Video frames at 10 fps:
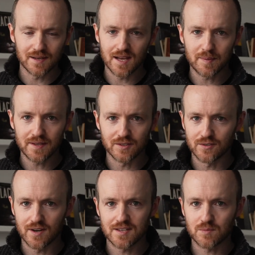my IP
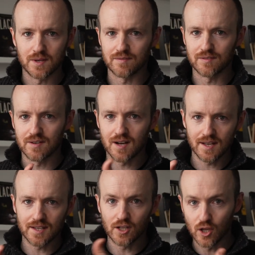address whenever
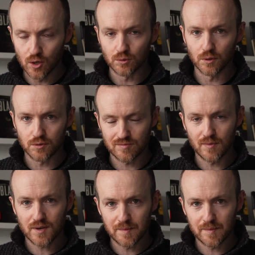I load those remote